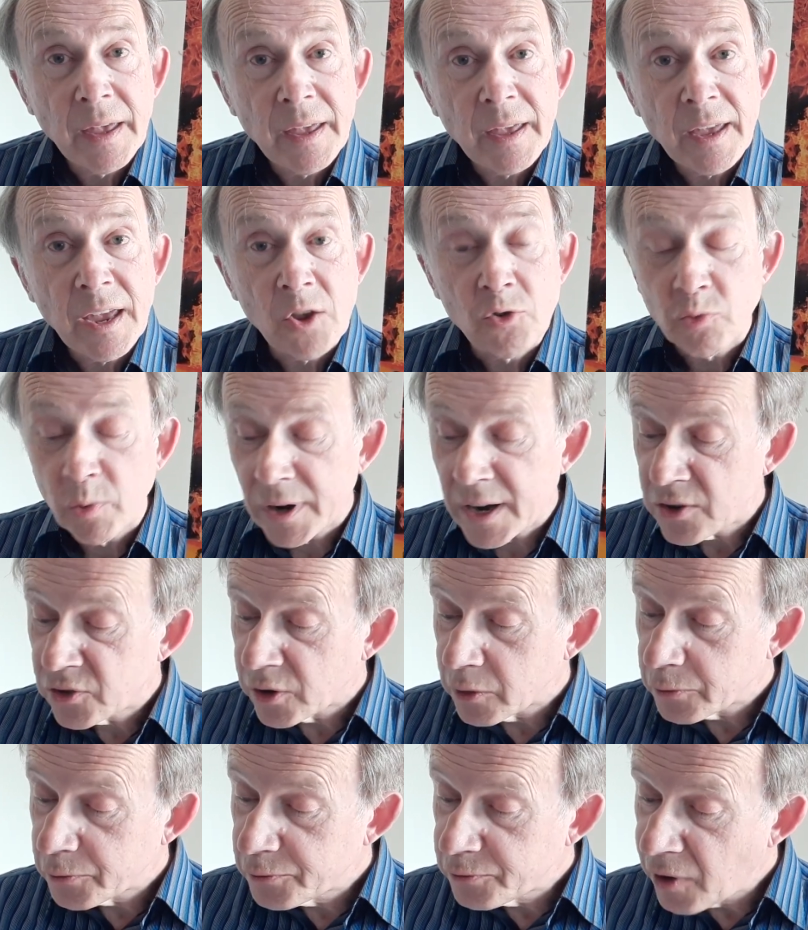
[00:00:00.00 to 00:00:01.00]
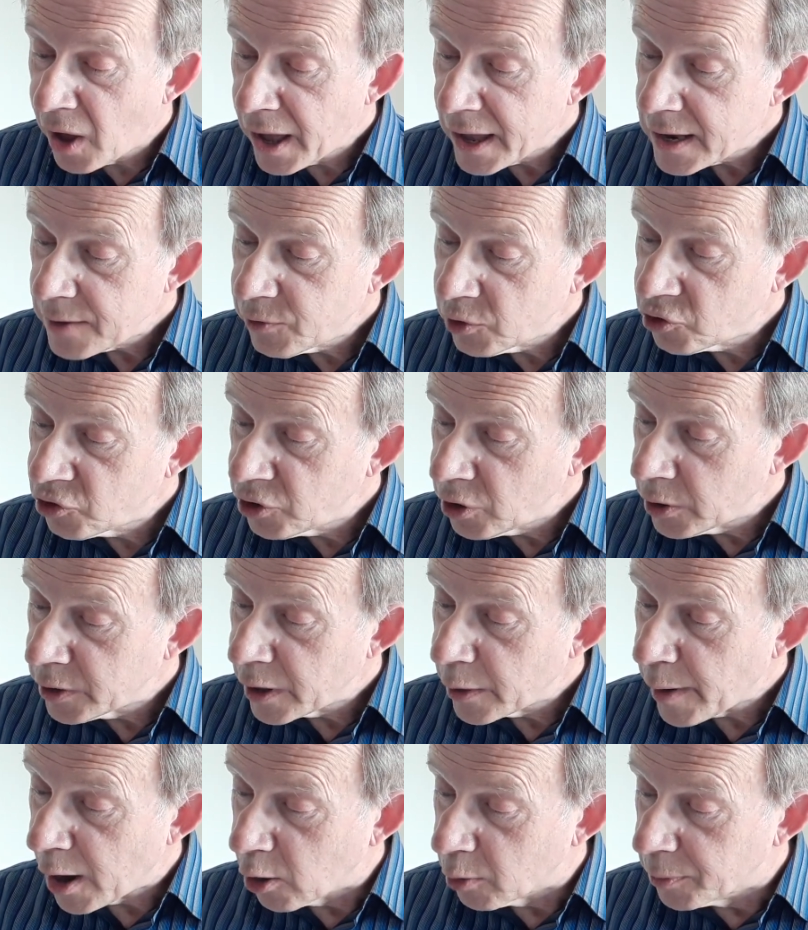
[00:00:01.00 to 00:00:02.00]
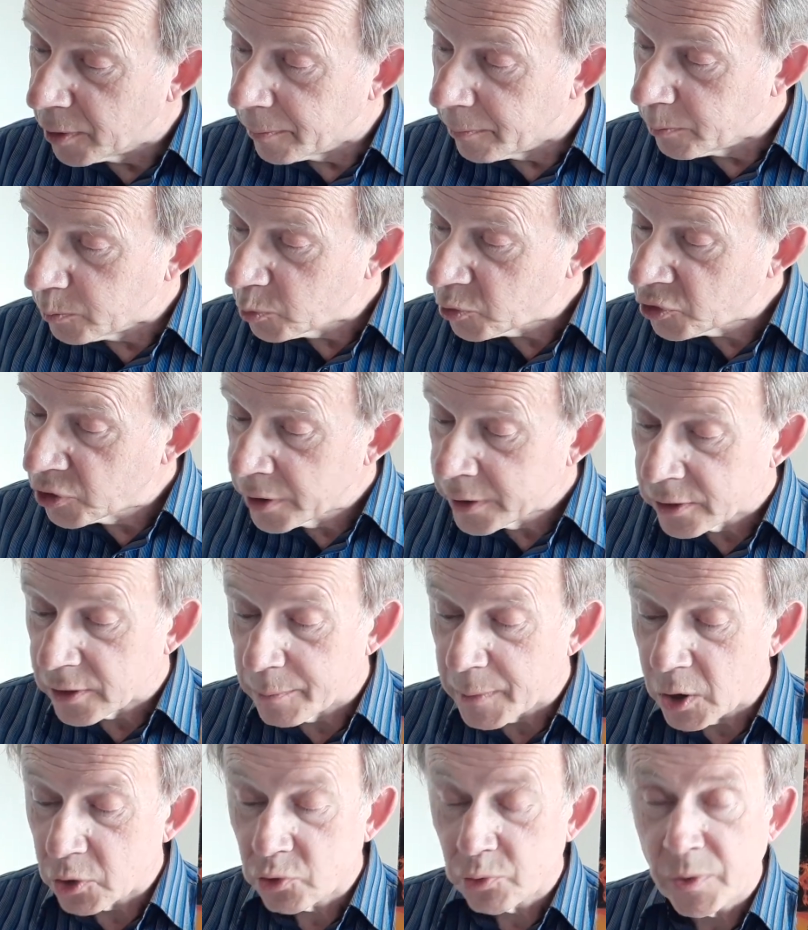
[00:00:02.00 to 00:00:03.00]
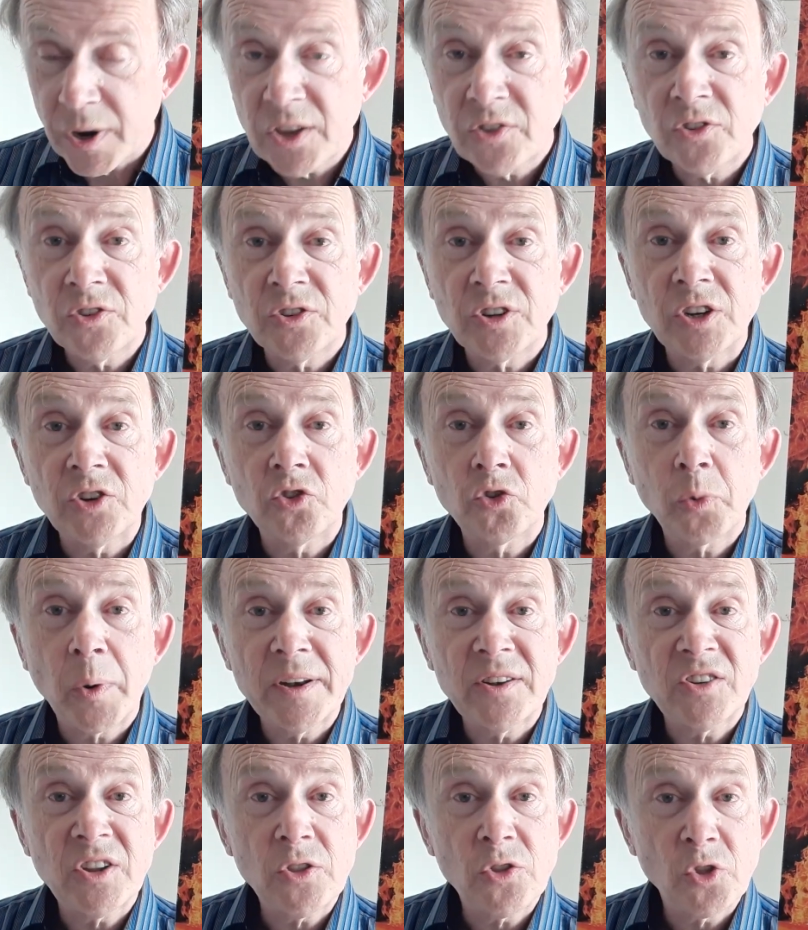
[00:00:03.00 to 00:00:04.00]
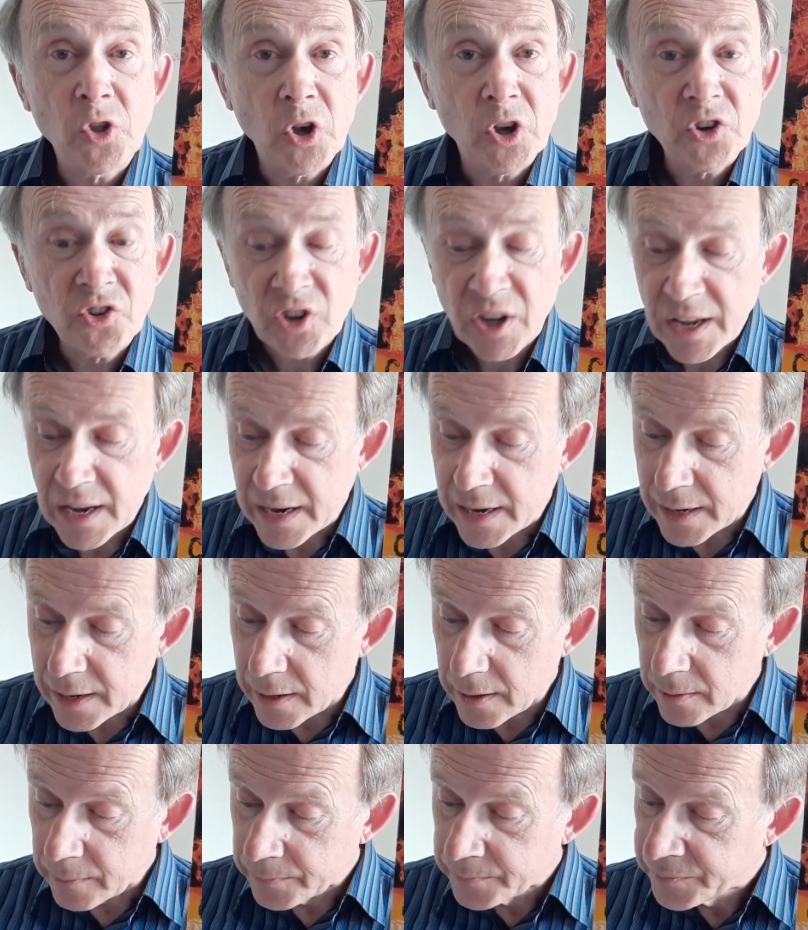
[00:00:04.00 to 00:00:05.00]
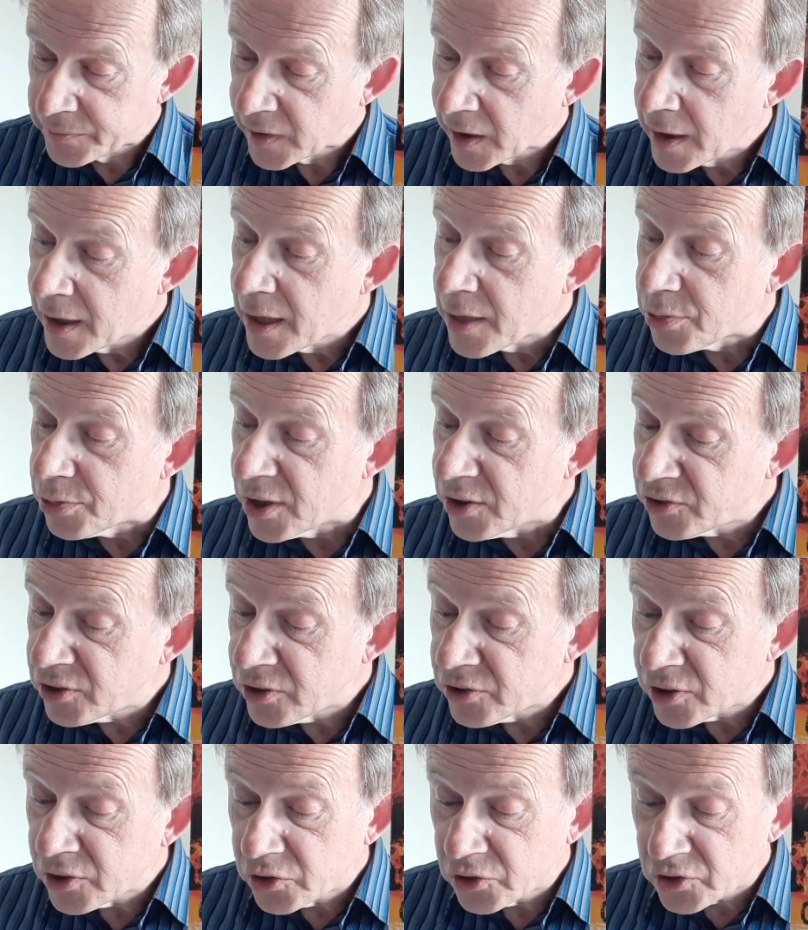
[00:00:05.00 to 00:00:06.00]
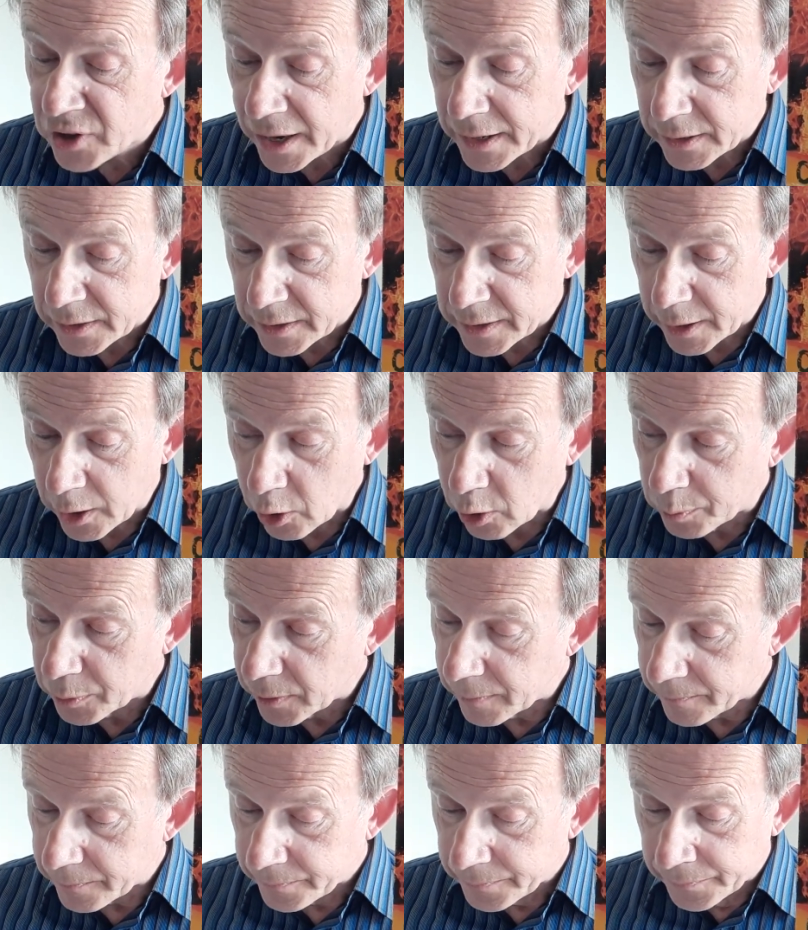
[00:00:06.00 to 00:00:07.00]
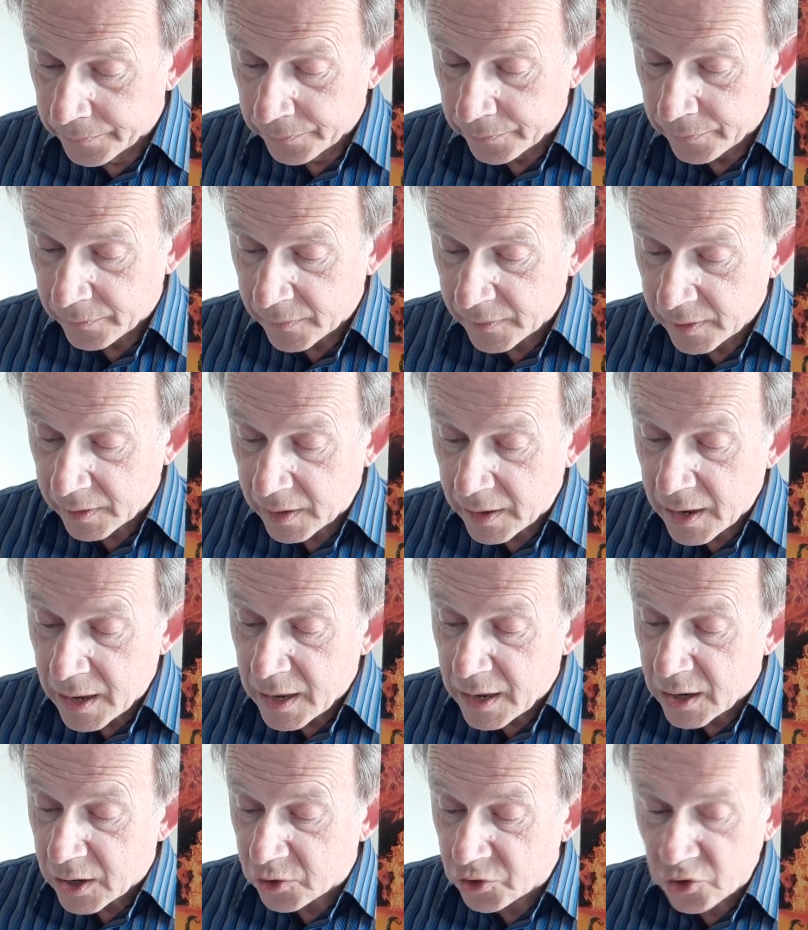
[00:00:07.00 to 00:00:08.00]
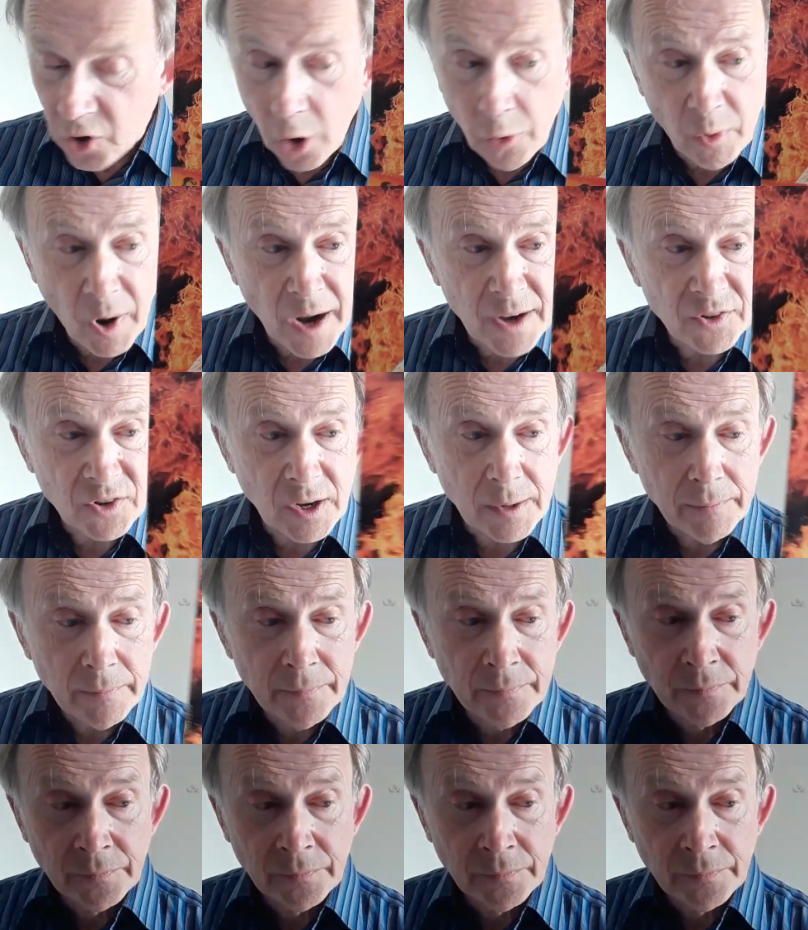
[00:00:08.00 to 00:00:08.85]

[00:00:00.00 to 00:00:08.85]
He has released five studio albums, the most recent in 2013. This is his second album. His songwriting